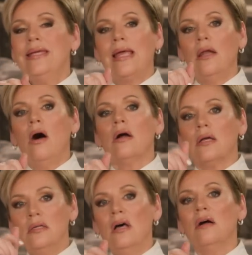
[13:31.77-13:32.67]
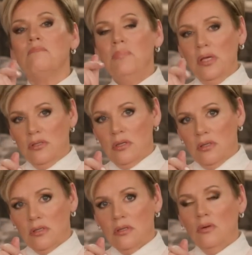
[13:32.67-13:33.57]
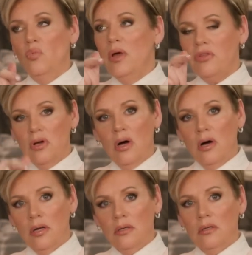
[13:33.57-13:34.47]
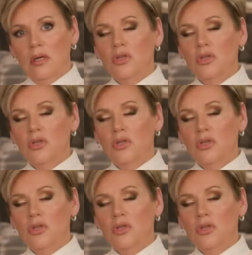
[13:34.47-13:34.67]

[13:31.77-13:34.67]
cannot conduct business with God